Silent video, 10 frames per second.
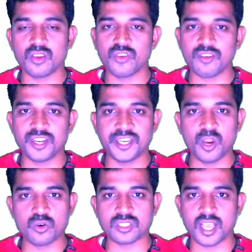If you have any
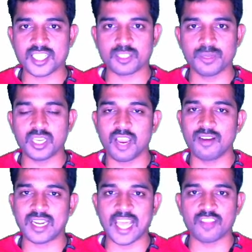doubts, ask me, I will
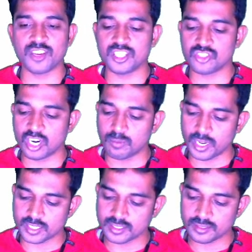clarify in the chat
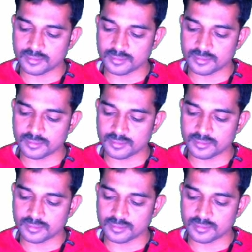box.